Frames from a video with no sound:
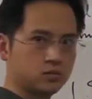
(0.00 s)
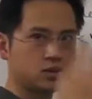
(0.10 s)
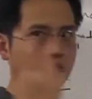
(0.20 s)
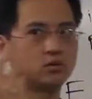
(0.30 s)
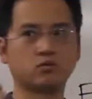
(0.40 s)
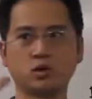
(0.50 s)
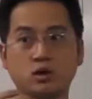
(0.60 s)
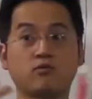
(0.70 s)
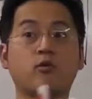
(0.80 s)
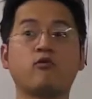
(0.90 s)
You should
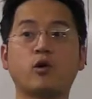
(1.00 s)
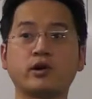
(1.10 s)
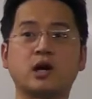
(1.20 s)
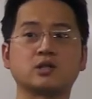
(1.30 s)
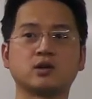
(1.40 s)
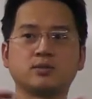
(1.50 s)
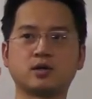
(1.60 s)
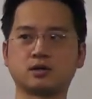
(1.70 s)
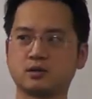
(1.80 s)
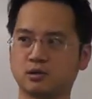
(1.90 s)
look for 4 dots, right?
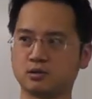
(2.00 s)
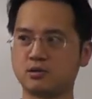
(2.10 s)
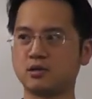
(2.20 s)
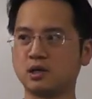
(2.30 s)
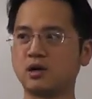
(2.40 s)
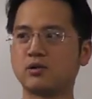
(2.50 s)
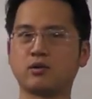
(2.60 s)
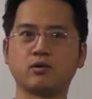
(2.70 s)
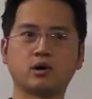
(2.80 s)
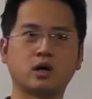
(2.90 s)
Because there's the
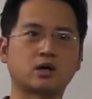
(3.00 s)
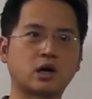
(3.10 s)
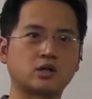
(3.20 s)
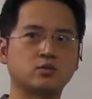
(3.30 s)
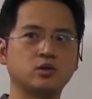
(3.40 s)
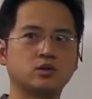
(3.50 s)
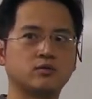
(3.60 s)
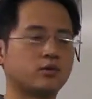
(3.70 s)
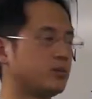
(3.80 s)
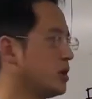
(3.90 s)
other contribution
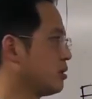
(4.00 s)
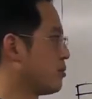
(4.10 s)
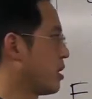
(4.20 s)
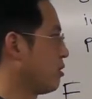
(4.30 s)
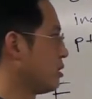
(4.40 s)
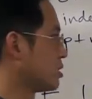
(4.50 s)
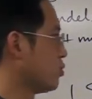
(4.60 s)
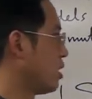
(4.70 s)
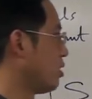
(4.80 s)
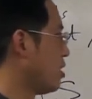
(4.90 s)
from the other parent as
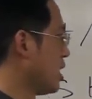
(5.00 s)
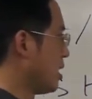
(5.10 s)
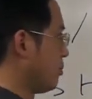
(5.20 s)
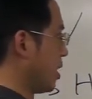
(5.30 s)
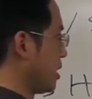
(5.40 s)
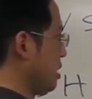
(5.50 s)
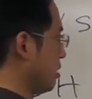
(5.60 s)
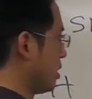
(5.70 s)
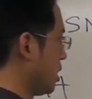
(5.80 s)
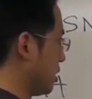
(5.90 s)
well. But
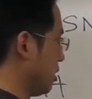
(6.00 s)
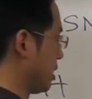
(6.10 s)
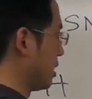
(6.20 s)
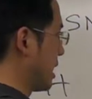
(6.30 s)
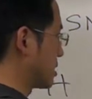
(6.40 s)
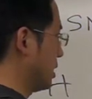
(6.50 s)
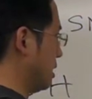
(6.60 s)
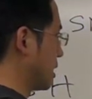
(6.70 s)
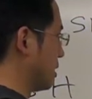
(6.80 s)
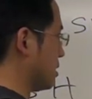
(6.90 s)
here, you can actually
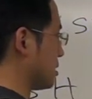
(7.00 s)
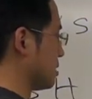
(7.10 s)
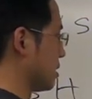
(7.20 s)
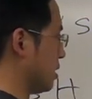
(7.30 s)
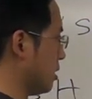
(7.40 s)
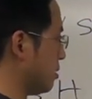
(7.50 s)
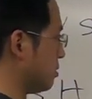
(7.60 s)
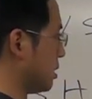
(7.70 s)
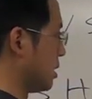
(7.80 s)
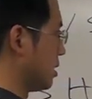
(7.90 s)
look at this and say, oh,
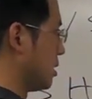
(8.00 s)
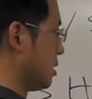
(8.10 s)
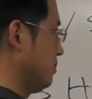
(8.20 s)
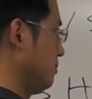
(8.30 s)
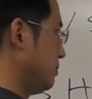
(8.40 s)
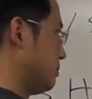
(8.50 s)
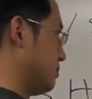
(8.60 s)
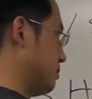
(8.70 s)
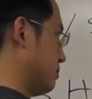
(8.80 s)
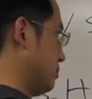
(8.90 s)

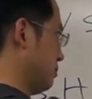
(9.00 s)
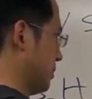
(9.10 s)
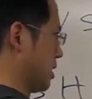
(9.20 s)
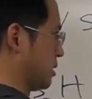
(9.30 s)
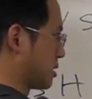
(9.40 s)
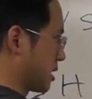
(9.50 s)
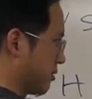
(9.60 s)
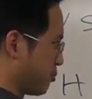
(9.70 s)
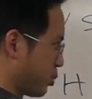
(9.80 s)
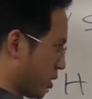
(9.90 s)
this looks like a
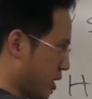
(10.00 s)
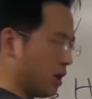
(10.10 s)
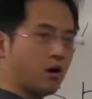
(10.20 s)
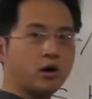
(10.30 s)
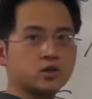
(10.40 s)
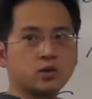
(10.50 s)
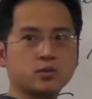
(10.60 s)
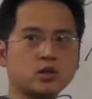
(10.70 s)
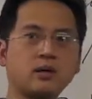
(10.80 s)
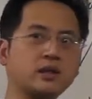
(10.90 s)
pretty large
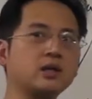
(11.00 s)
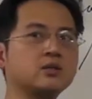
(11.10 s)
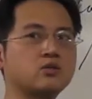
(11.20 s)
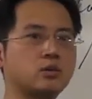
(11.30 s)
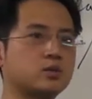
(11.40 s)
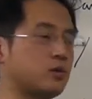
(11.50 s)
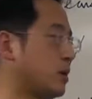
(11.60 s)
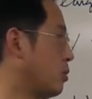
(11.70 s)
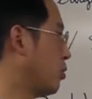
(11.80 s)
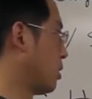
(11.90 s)
chromosome. I think it's chromosome
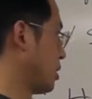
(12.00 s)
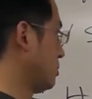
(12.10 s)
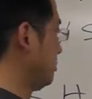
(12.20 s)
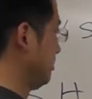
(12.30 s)
number 1.